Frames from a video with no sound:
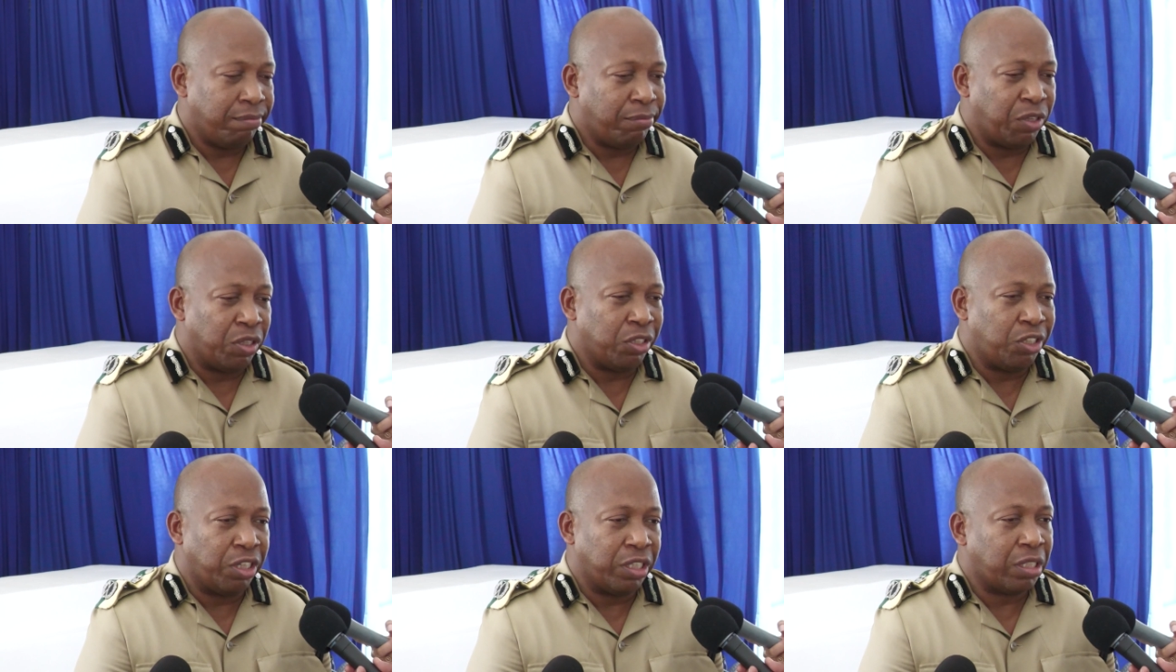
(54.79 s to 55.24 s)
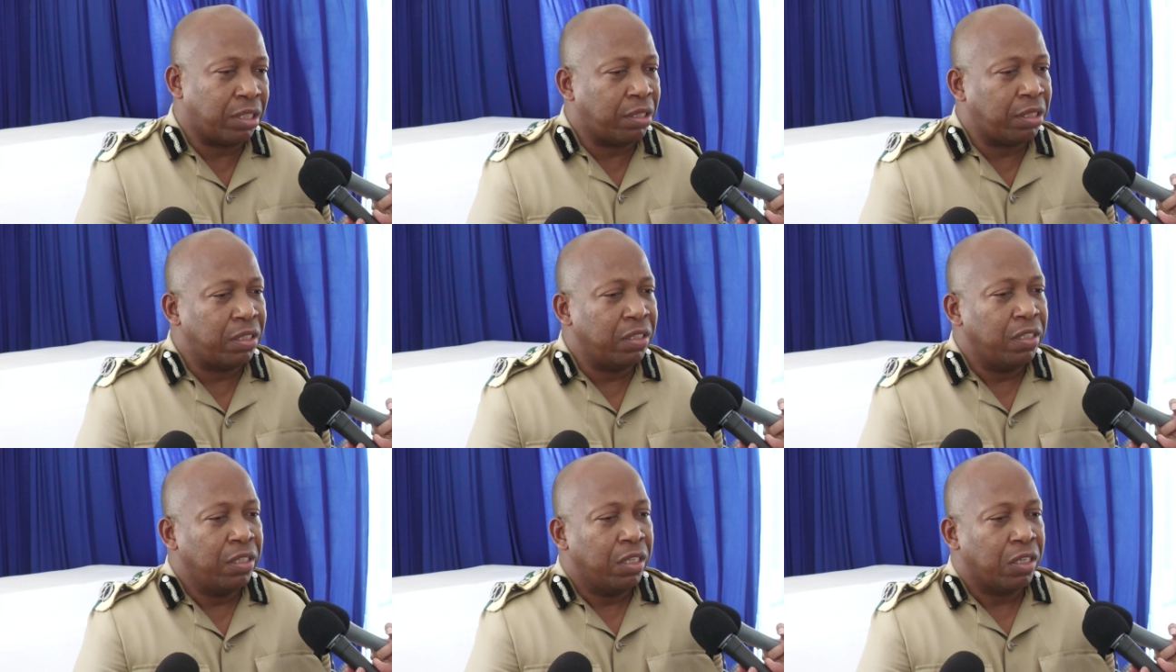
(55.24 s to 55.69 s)
but
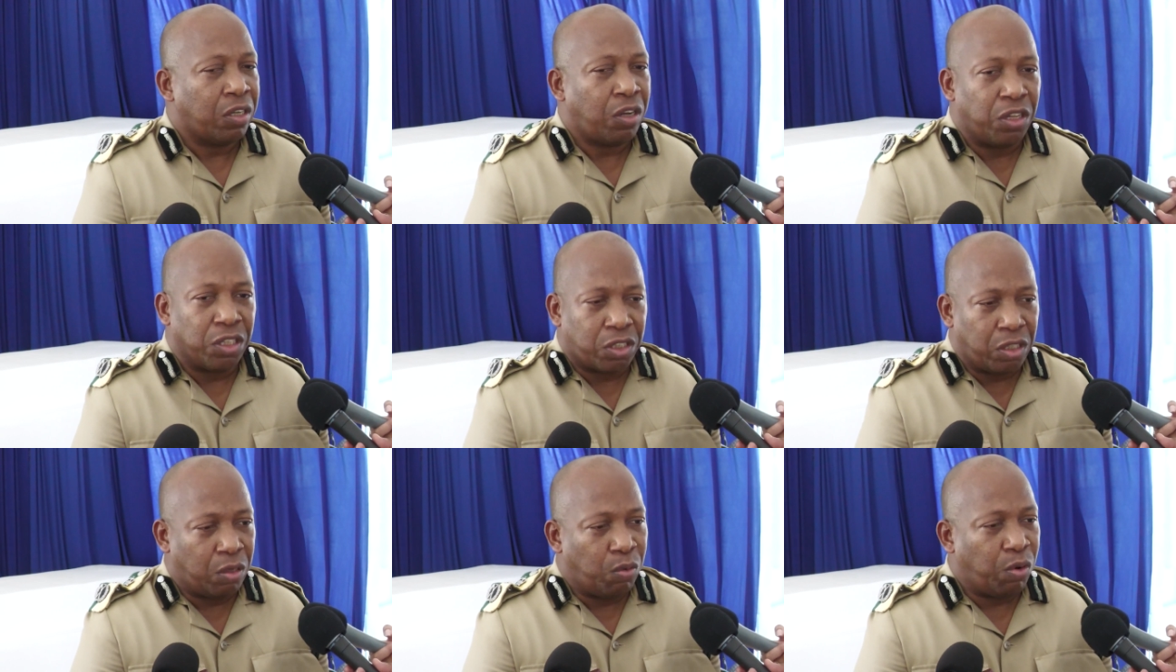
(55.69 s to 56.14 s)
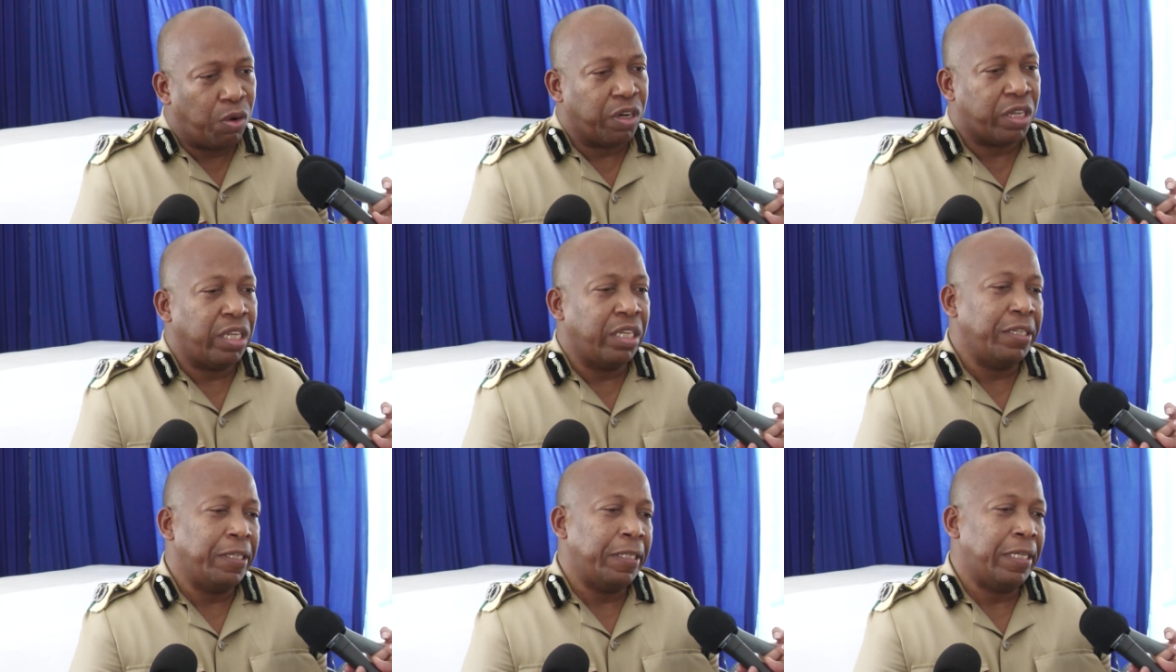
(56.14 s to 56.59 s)
just continue
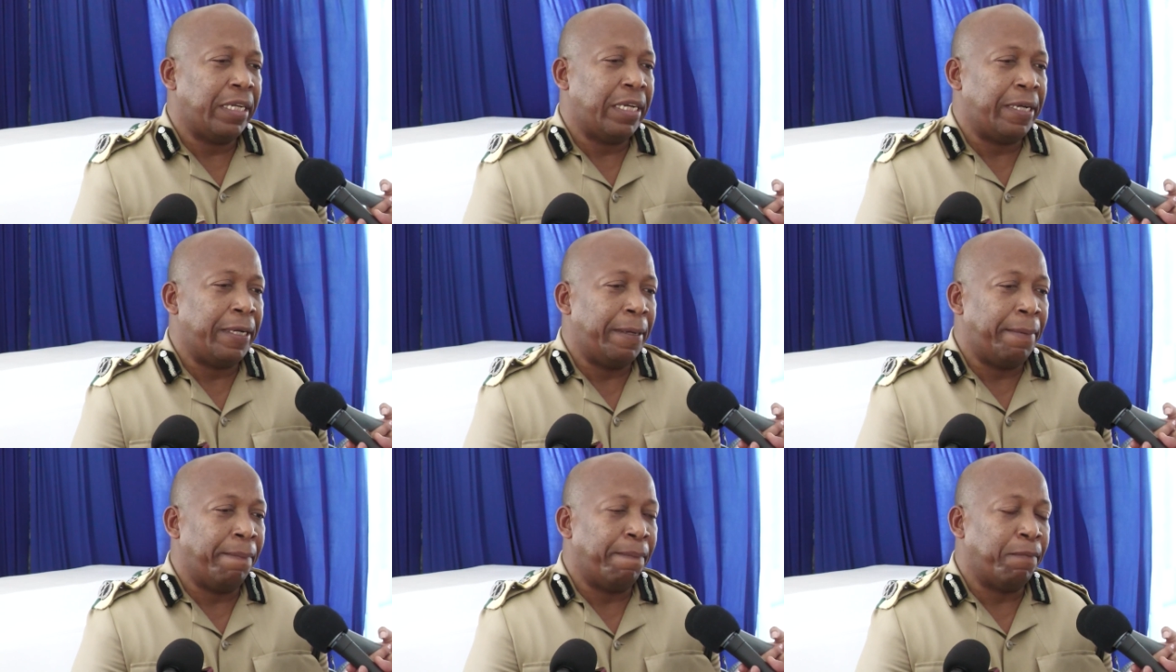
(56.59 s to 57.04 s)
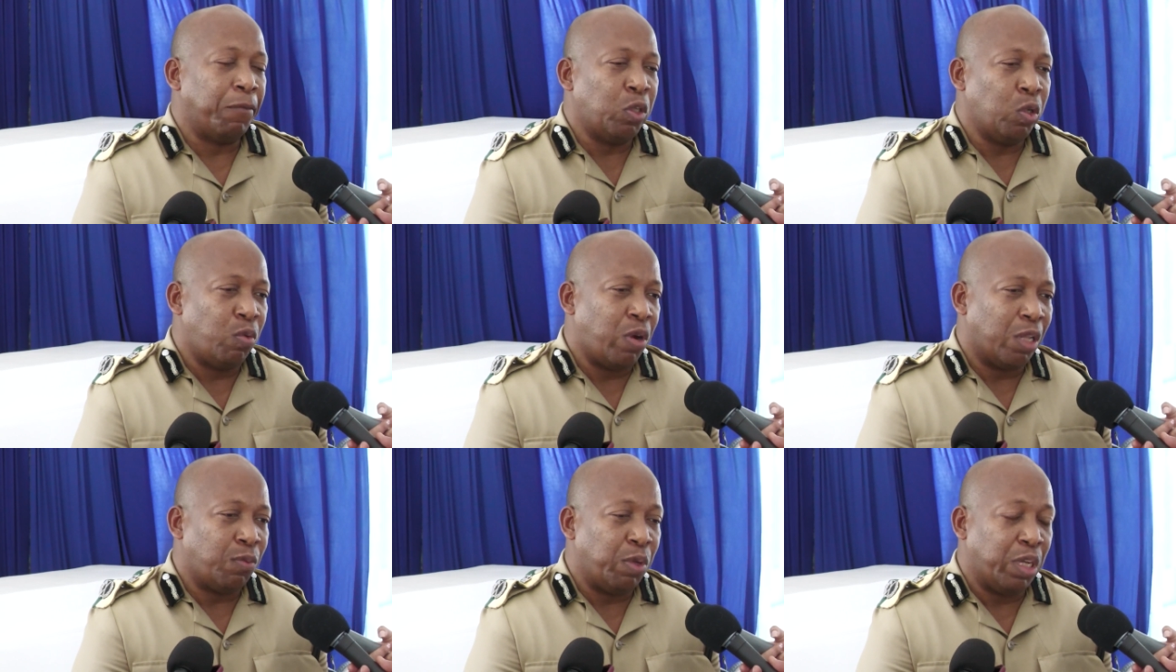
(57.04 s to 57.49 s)
working, um,
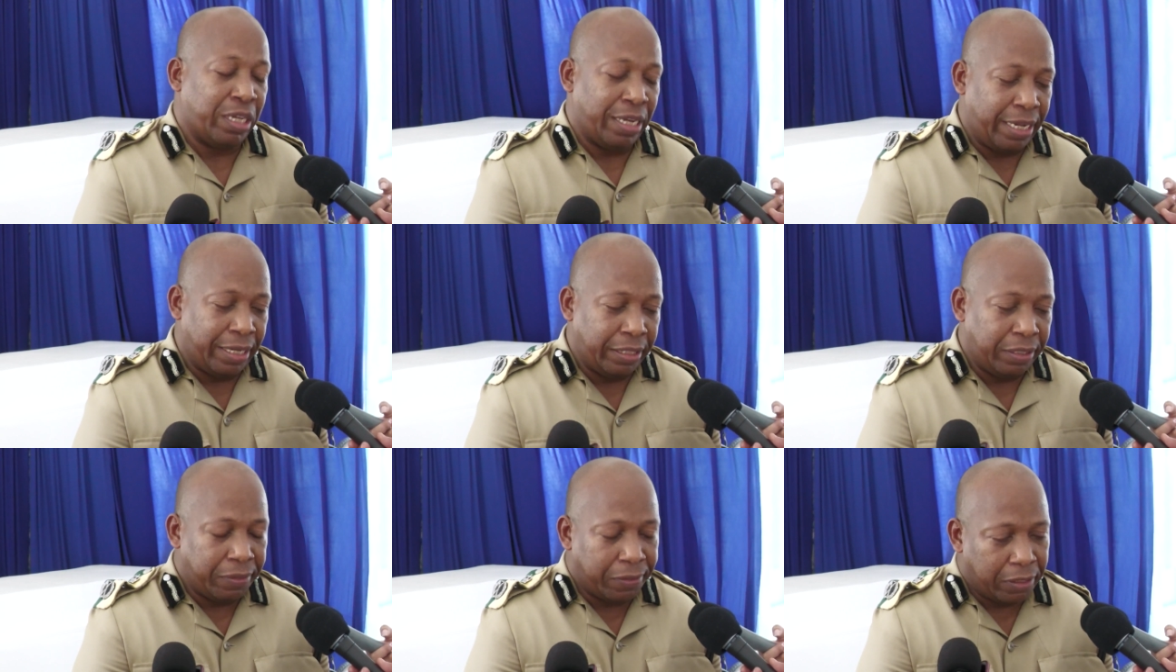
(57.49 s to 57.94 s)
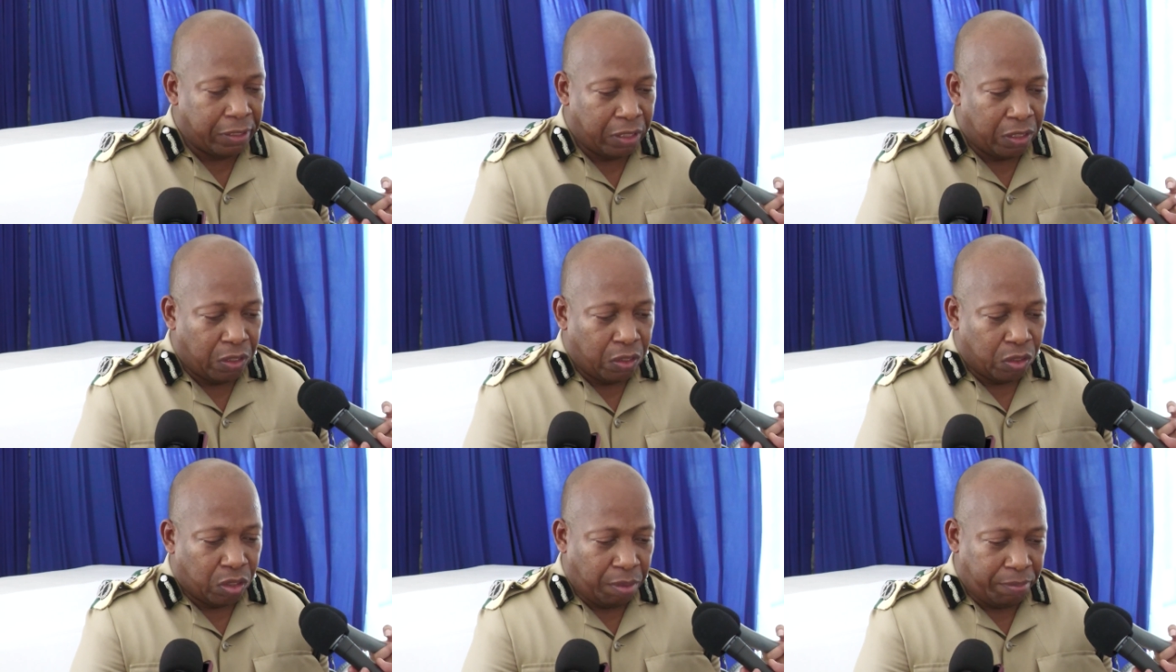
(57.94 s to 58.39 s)
do what we can
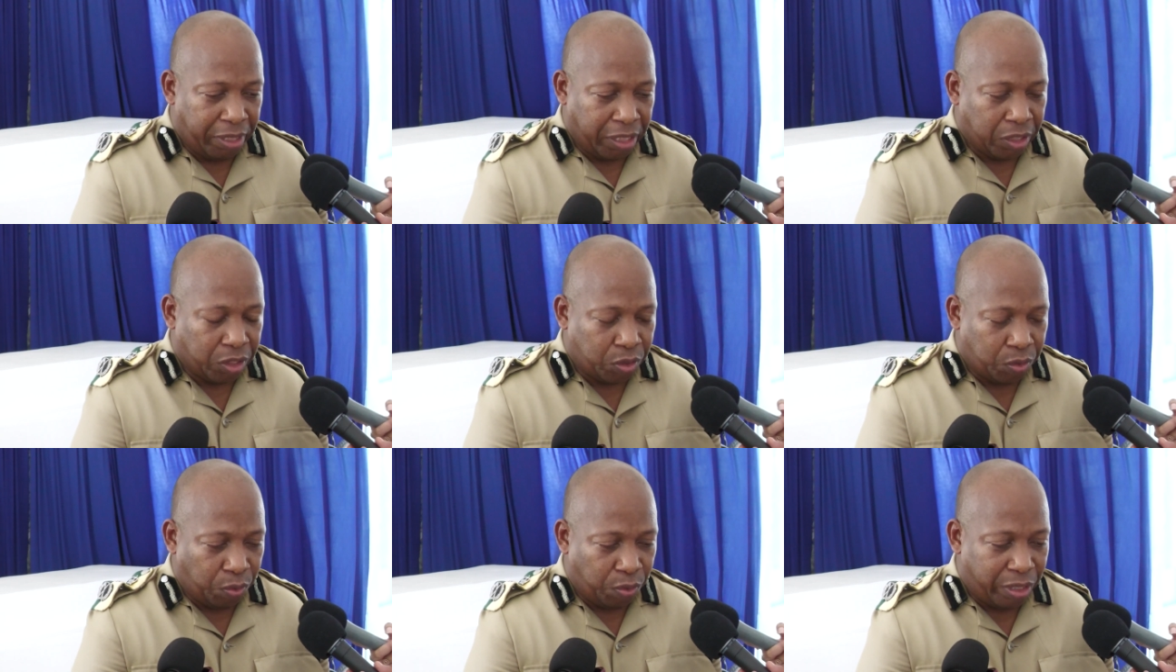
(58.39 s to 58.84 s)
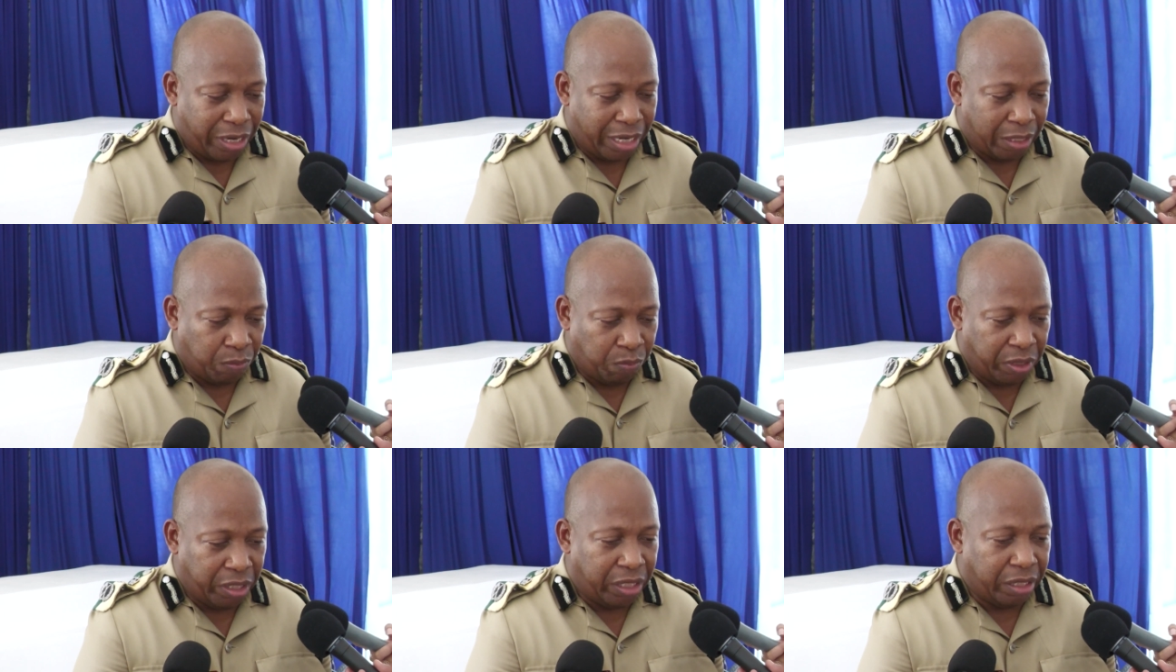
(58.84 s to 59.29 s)
to make sure
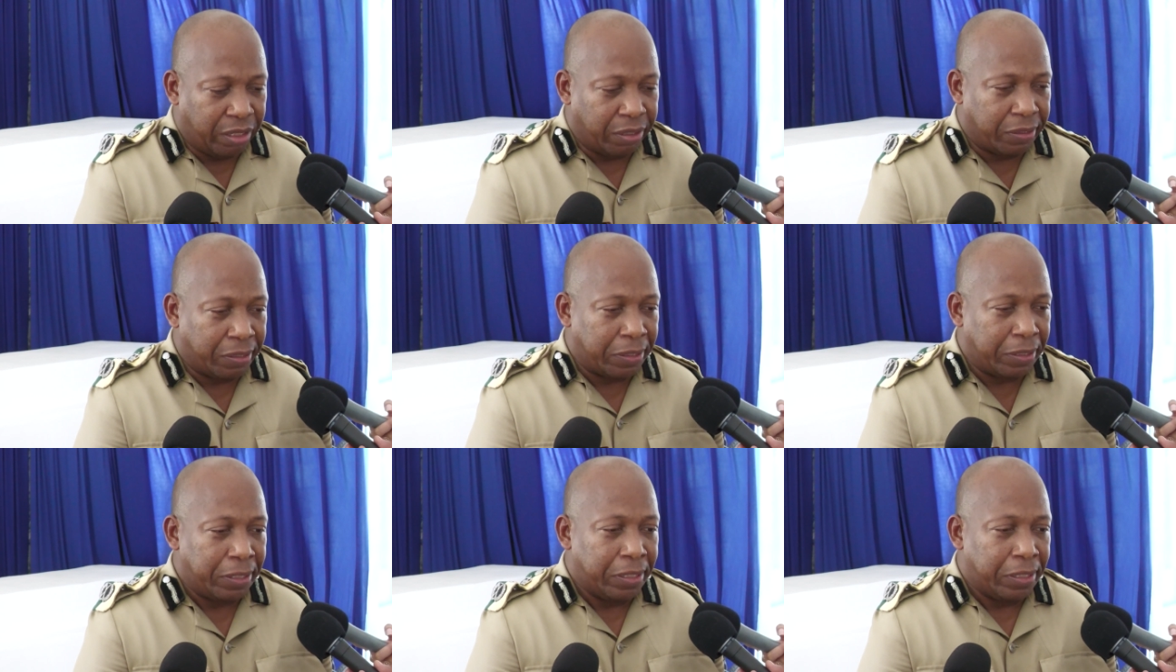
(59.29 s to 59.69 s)
that we